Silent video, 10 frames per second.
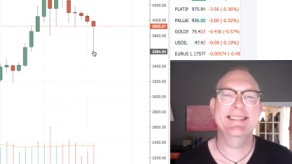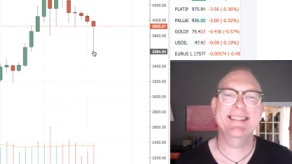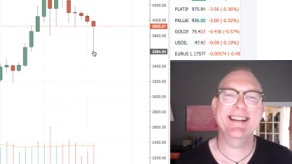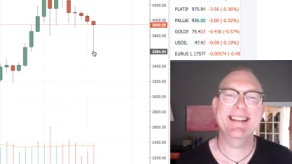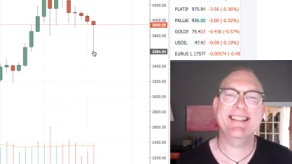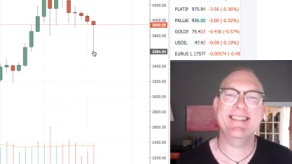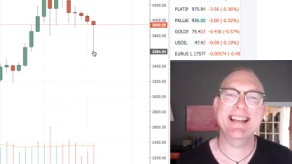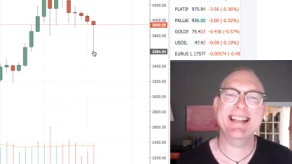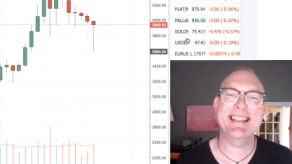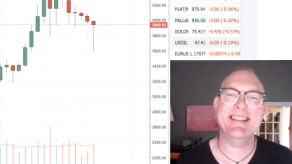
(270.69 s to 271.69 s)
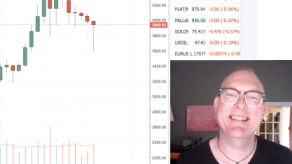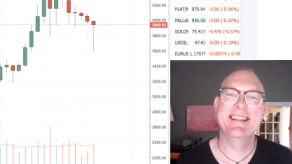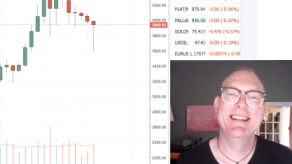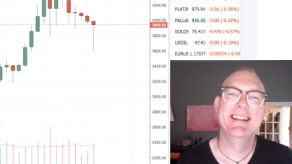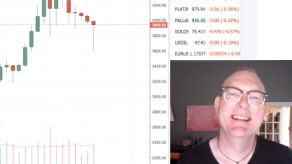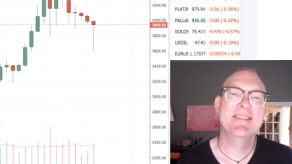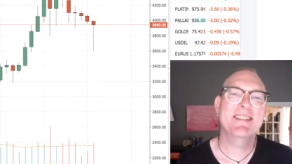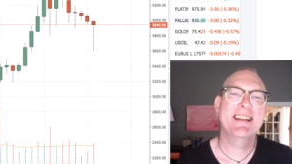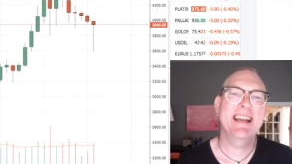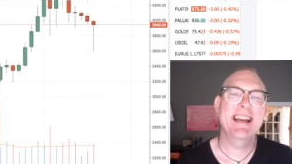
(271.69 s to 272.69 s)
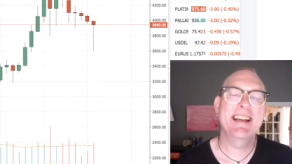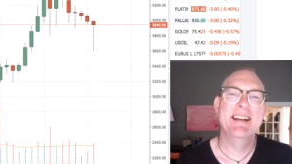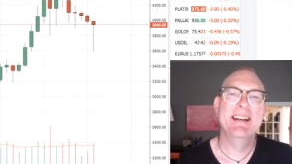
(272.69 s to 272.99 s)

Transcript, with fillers: All right. So that's it for today.